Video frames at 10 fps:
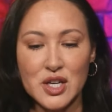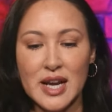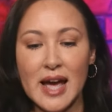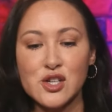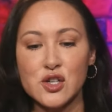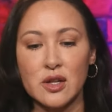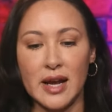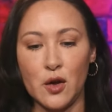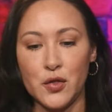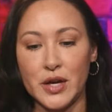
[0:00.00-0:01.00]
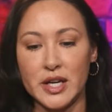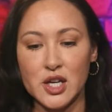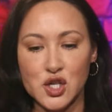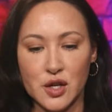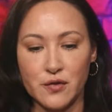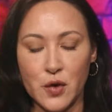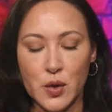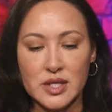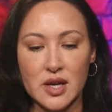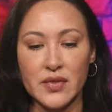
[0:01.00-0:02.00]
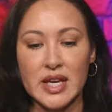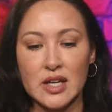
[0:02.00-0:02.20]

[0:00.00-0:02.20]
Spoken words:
a national health initiative focused on the